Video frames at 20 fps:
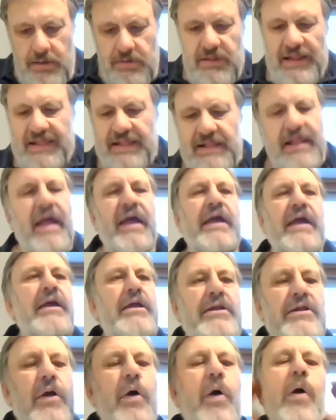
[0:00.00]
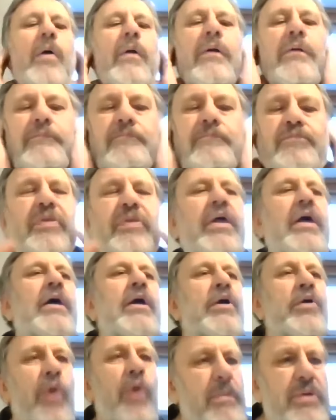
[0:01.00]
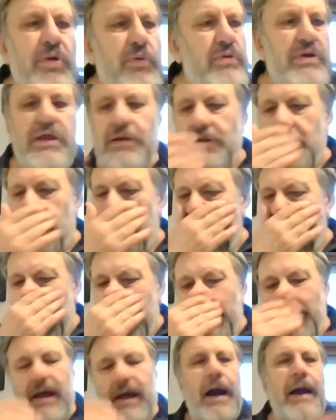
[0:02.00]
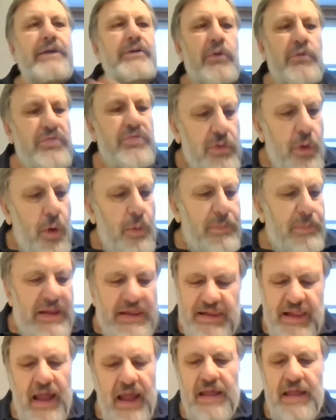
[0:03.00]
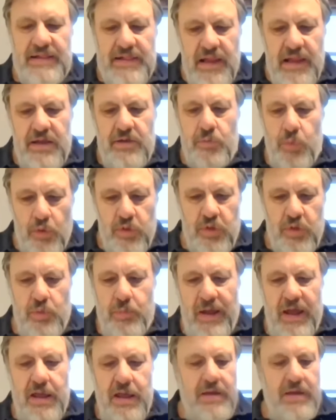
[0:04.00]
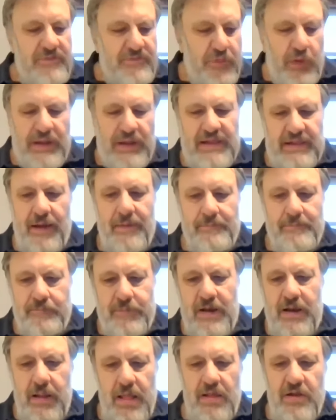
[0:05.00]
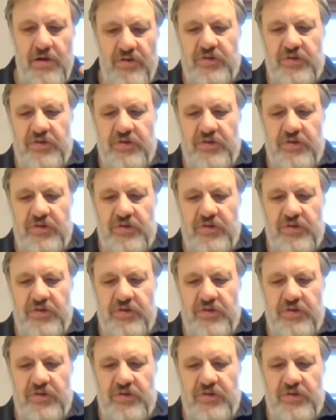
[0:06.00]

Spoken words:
The state or community, I don't know precisely in what way, for example,